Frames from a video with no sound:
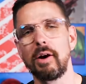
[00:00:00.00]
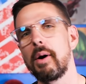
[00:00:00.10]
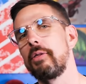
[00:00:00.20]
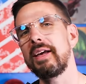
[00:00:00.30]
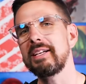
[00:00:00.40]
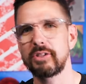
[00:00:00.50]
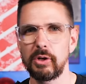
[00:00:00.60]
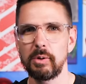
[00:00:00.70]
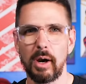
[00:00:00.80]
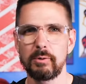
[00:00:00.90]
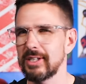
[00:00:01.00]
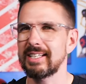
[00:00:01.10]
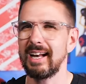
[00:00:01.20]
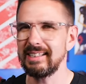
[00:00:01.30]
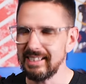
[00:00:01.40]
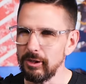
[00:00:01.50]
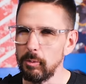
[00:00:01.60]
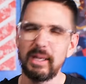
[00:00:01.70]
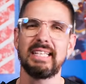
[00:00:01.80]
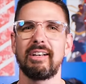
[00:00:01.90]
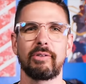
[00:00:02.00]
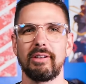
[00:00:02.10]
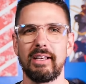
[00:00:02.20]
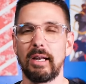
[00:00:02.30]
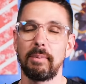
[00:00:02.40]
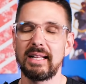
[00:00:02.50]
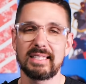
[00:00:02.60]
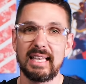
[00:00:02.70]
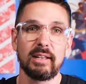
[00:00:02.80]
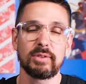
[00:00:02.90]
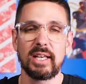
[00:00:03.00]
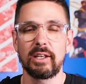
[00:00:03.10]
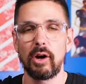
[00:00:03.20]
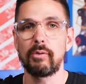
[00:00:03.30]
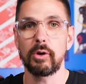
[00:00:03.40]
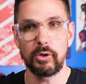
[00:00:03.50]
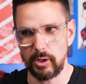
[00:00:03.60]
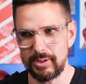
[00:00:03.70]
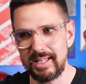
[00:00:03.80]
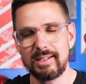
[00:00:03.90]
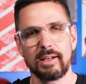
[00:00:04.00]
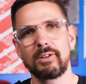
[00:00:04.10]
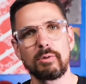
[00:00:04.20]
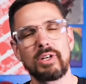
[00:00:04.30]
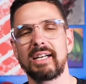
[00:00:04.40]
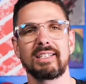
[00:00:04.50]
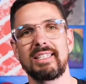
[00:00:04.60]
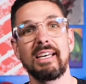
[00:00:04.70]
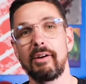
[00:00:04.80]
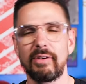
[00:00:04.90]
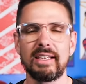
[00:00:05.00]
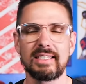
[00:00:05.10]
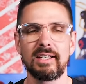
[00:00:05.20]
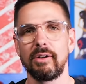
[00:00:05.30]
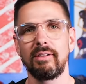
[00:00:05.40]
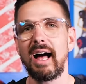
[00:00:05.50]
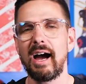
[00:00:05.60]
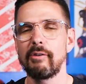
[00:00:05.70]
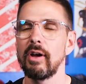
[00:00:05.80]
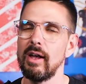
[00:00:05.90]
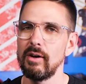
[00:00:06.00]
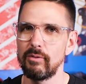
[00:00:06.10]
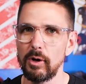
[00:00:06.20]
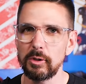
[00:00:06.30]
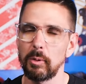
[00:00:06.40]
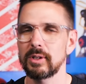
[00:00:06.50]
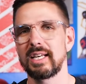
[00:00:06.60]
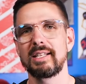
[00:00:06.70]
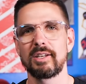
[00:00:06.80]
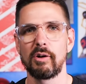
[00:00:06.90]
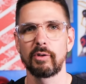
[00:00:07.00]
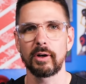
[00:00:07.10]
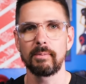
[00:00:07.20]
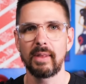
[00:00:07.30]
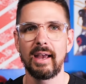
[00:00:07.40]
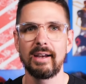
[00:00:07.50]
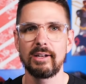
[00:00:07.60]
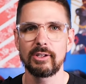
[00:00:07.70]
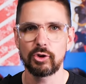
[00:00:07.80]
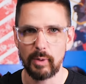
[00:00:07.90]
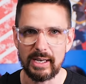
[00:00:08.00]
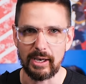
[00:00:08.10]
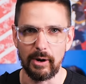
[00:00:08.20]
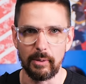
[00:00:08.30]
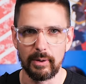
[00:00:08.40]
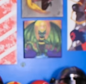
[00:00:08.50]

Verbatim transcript: though, things do go just a little bit differently. Instead of sending over Narcissa to check to see if he is still alive, Voldemort sends over Draco.